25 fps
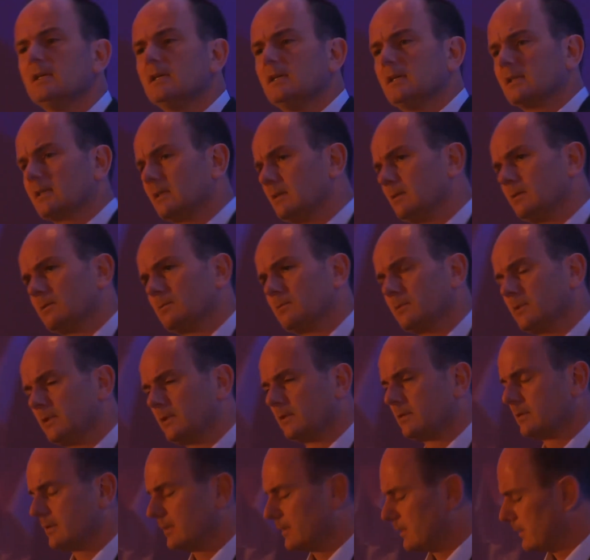and along
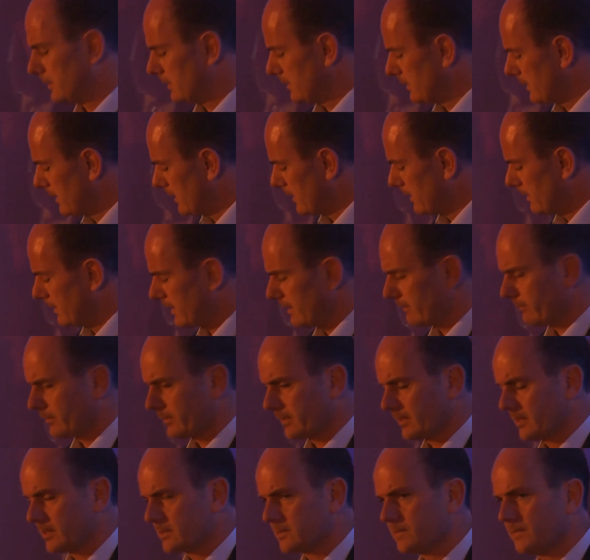with
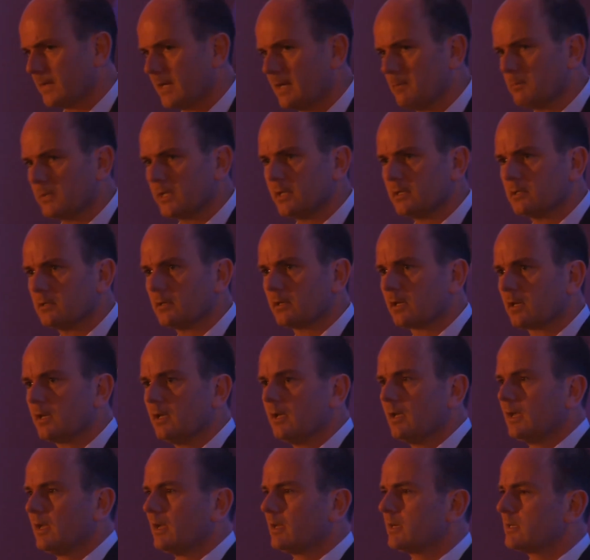everything his family are doing.
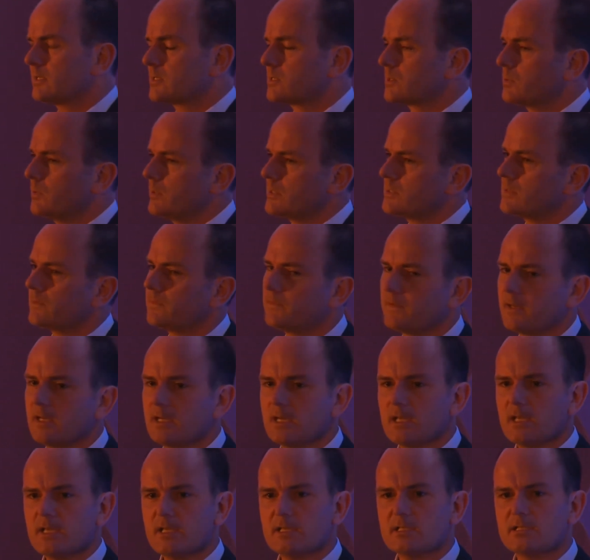And his Twitter
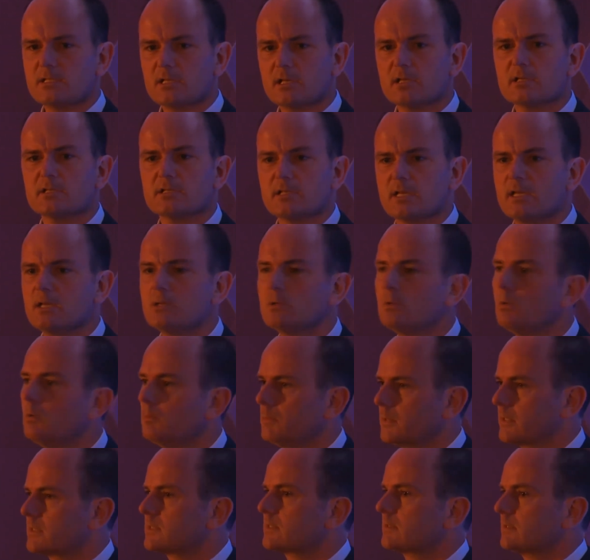feed is just
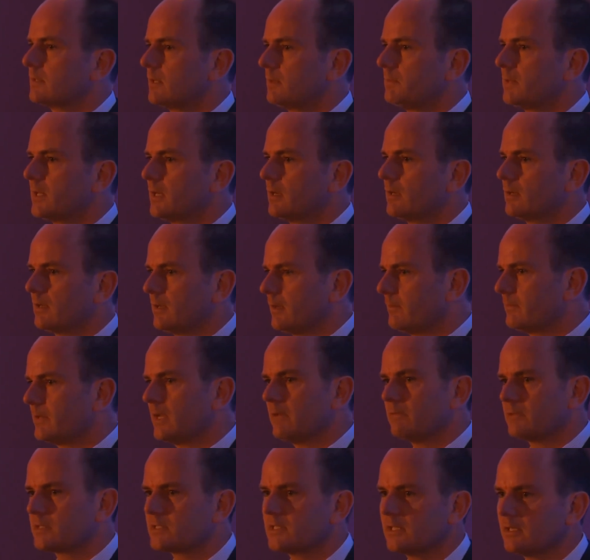enormous. I mean, I've
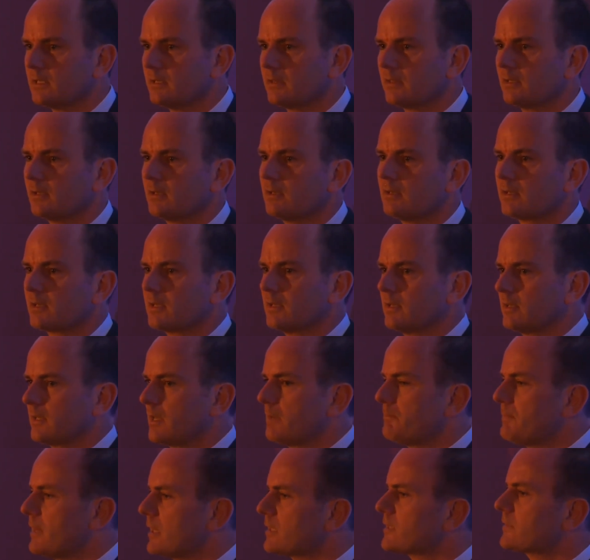never seen anything like it. The
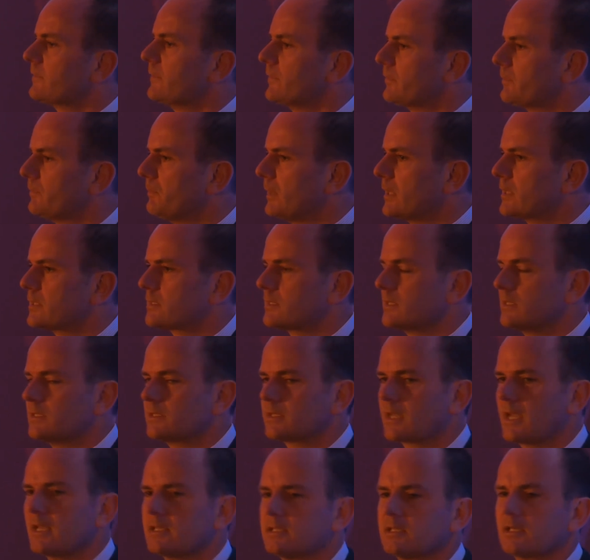amount of information he's
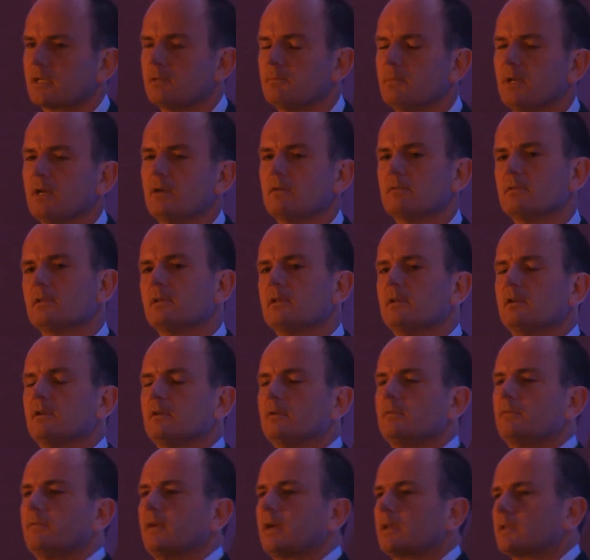getting about
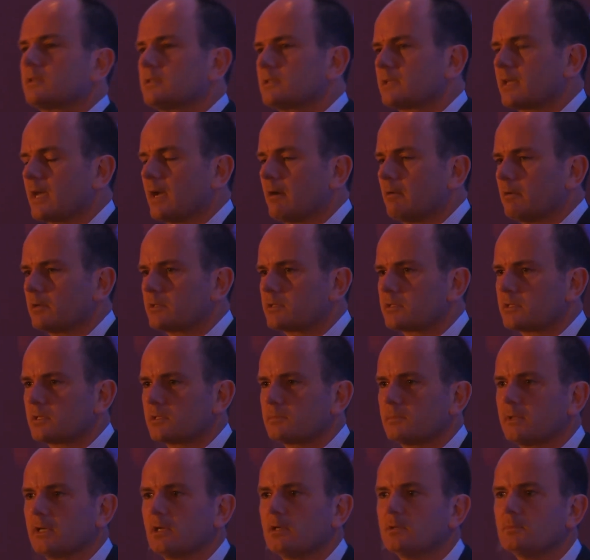the fact his garage has
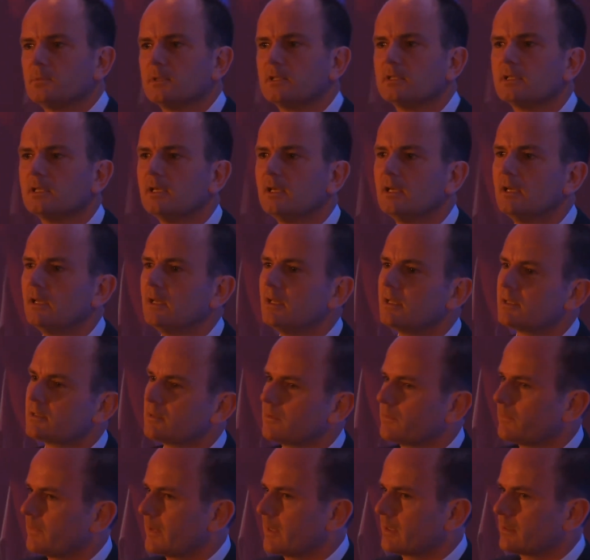just been opened, to
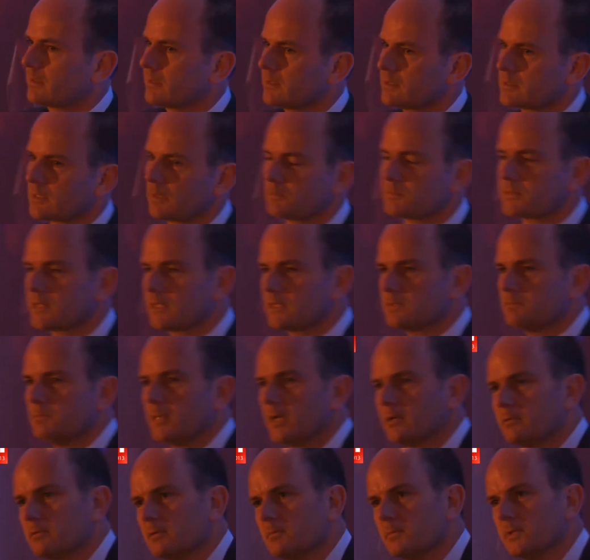the fact that his upstairs
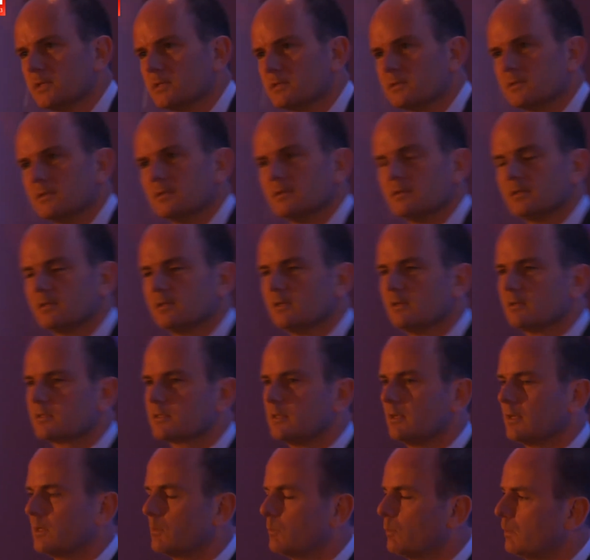bedroom is
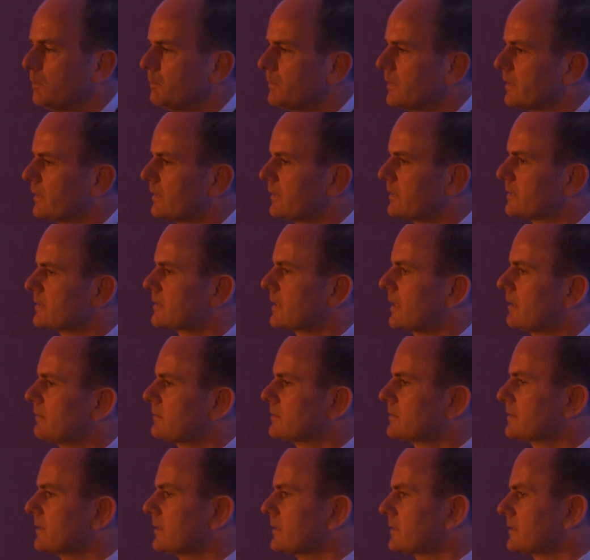slightly warmer than his
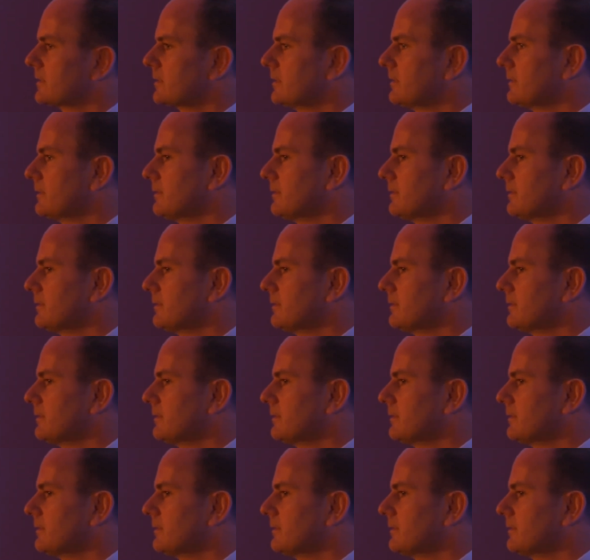downstairs